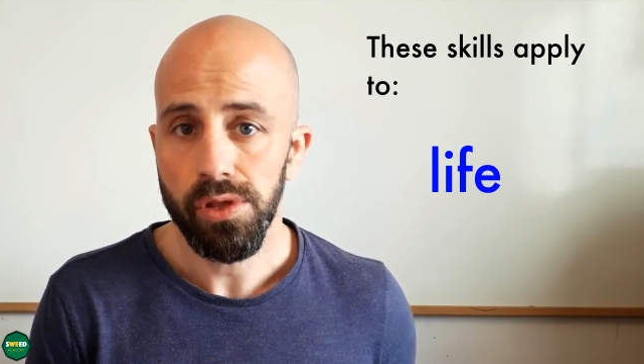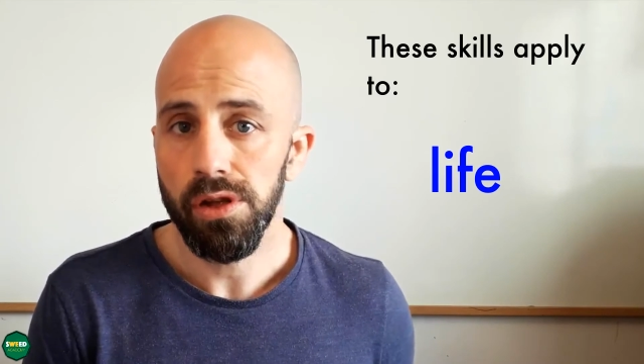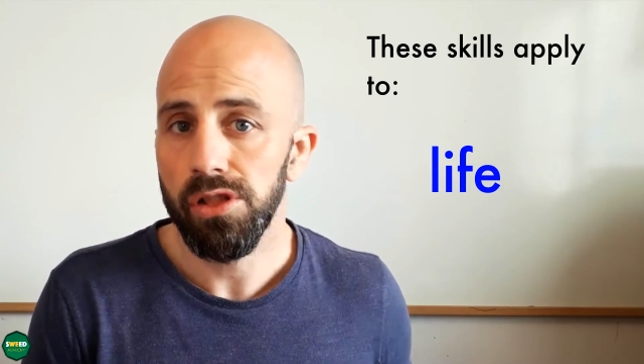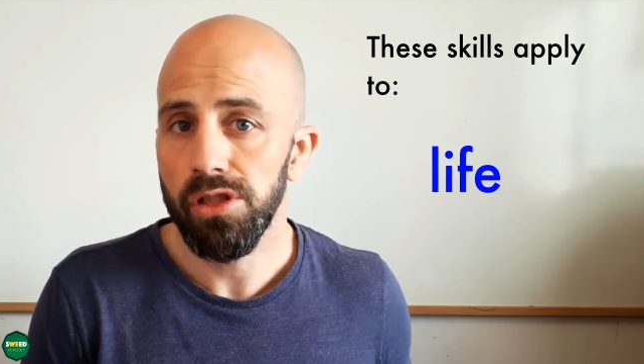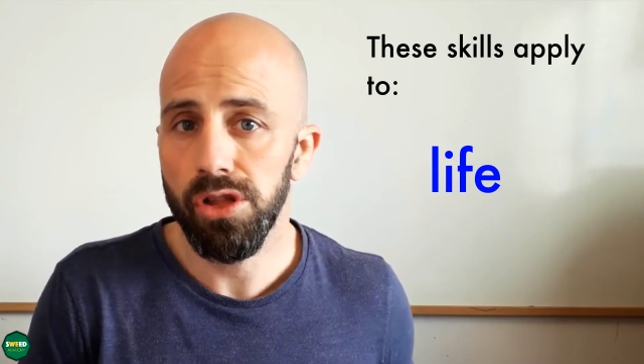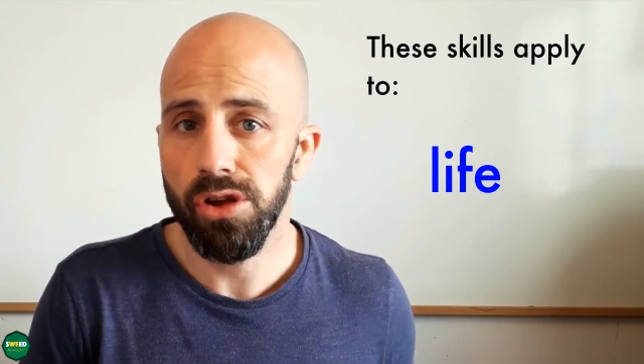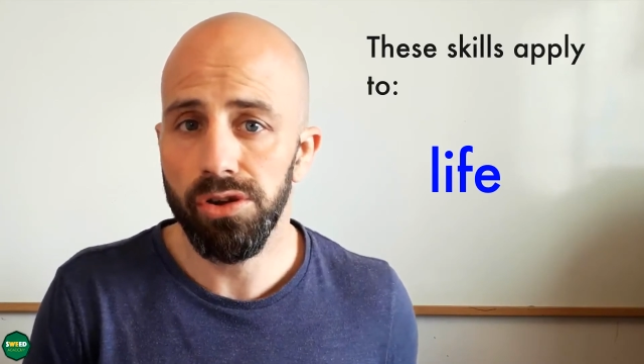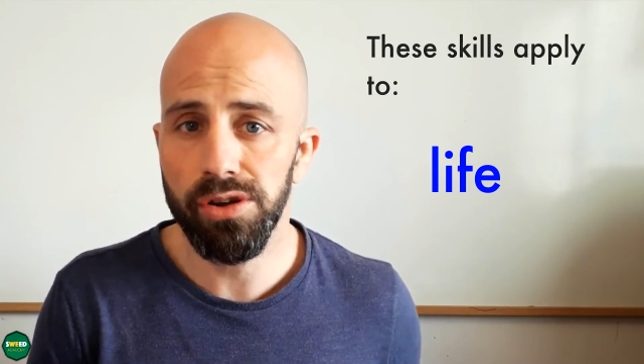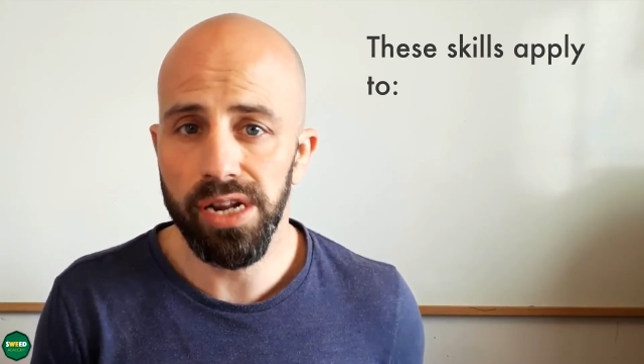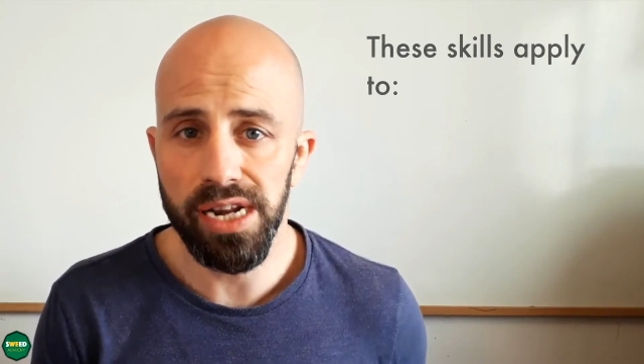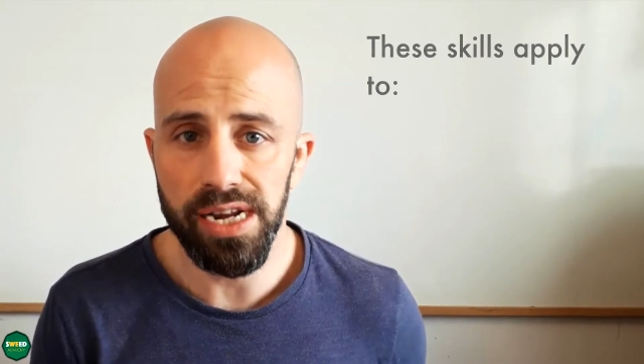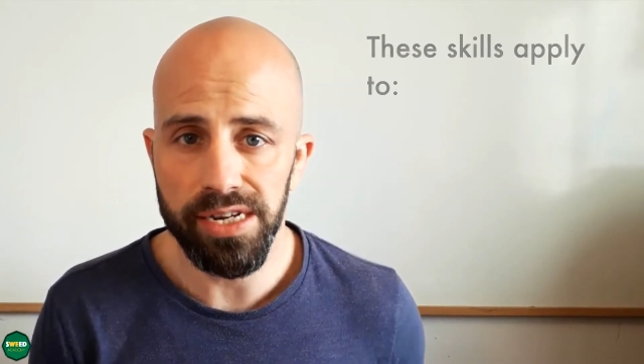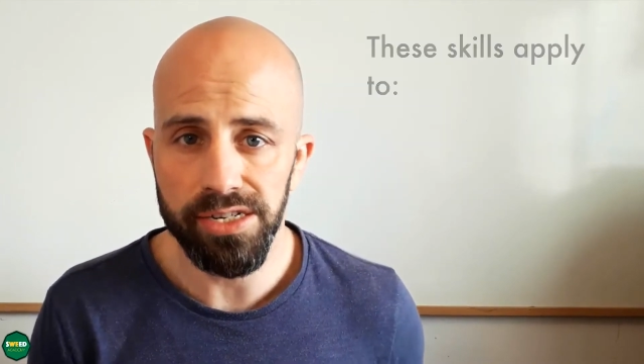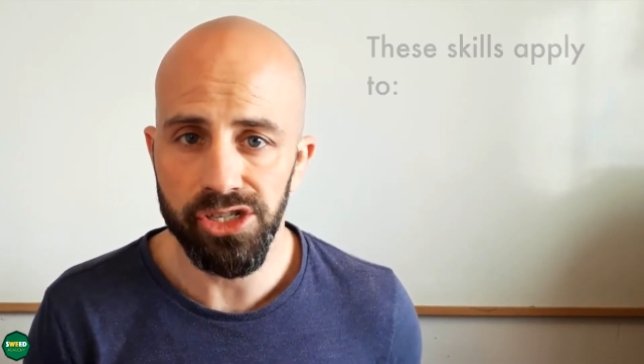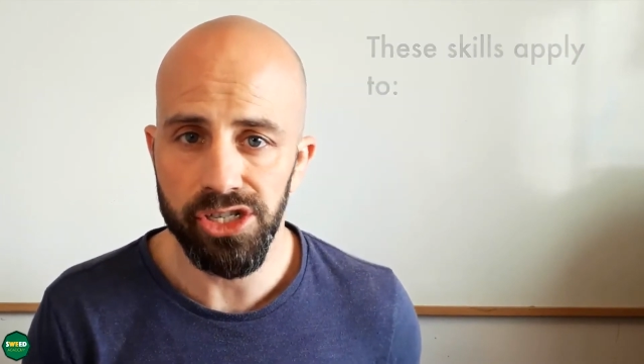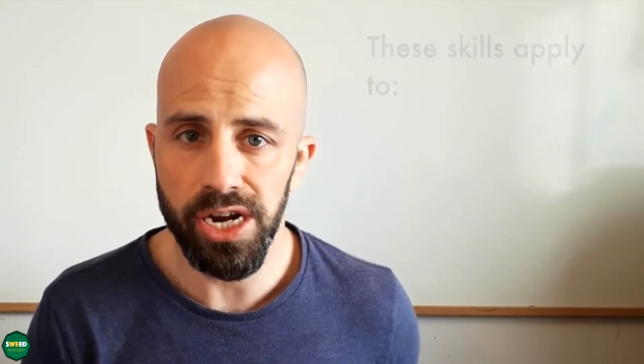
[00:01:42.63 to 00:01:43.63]
learning
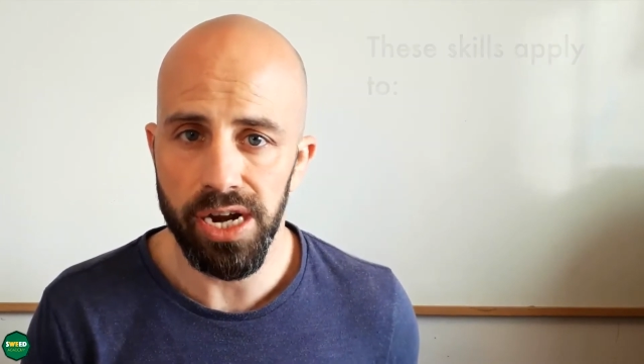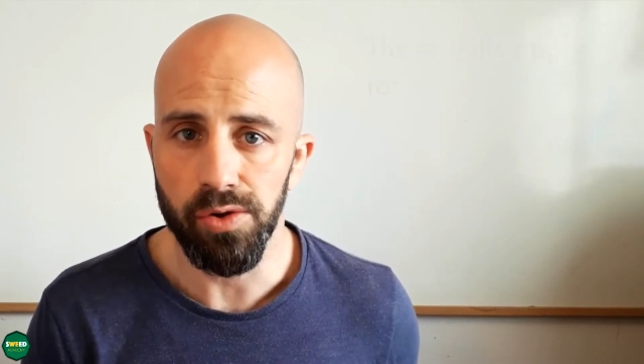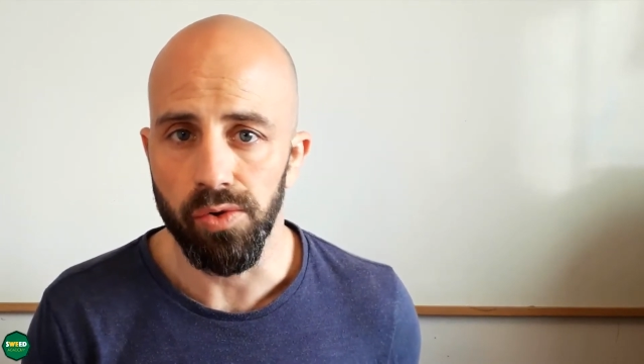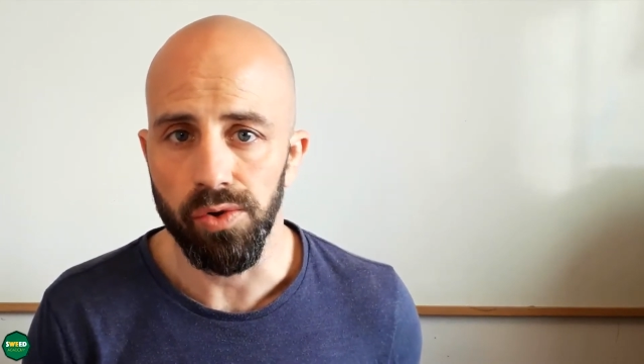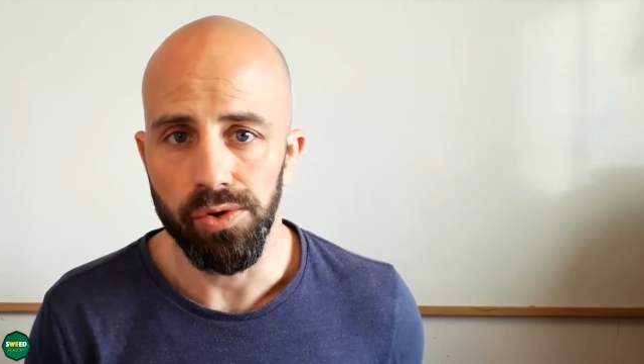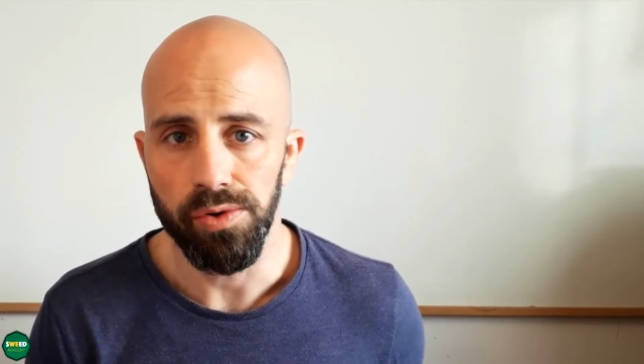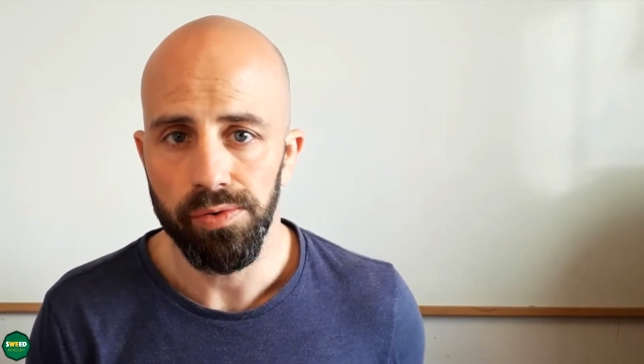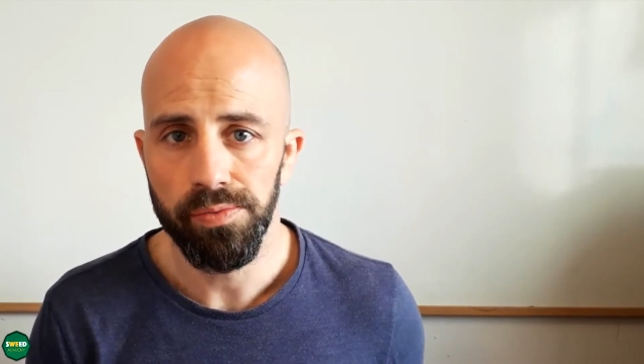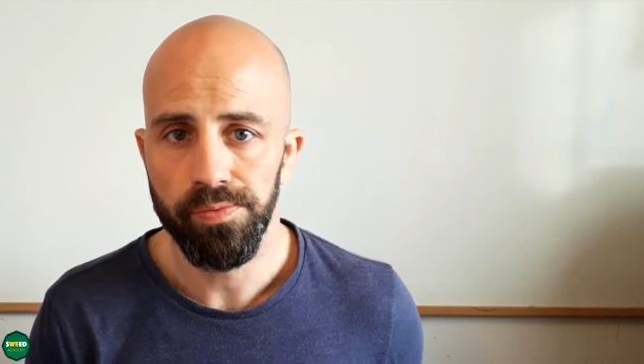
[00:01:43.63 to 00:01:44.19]
in general.